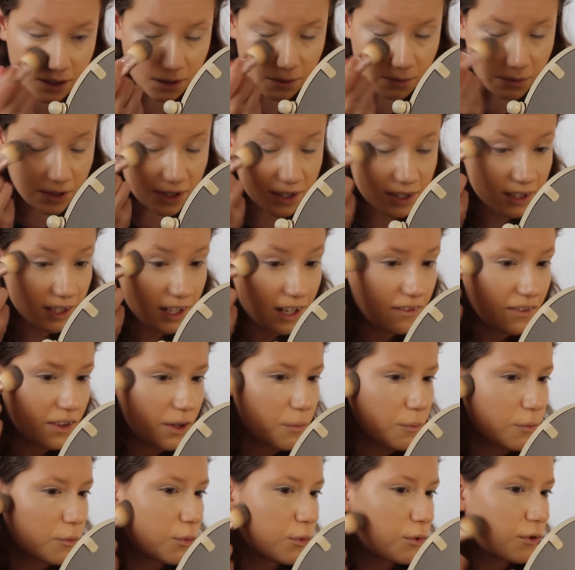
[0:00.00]
But still have
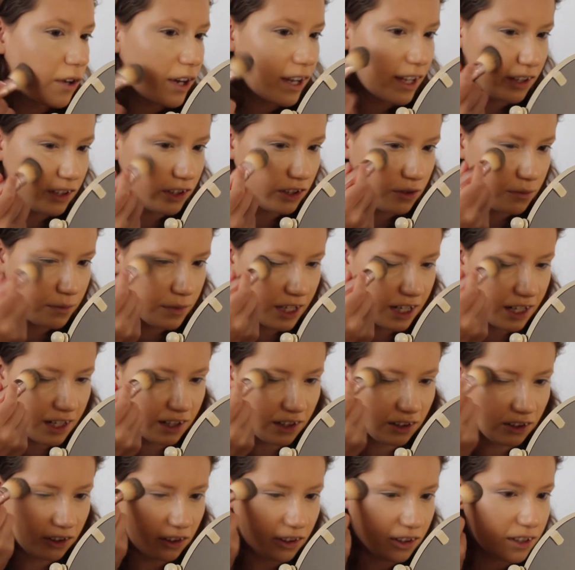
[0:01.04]
that bright
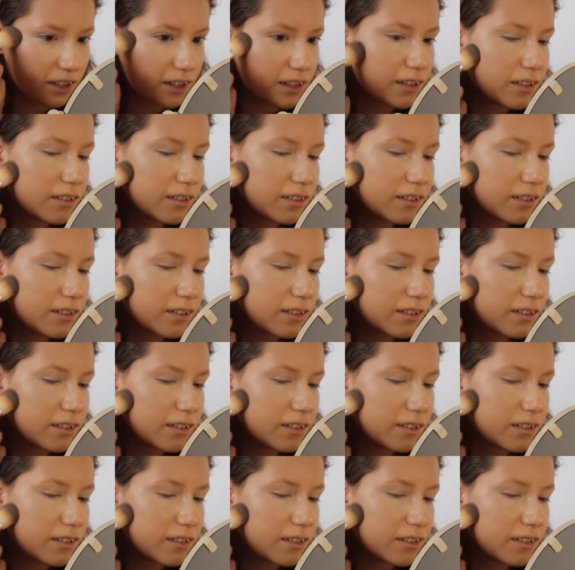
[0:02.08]
illuminated look.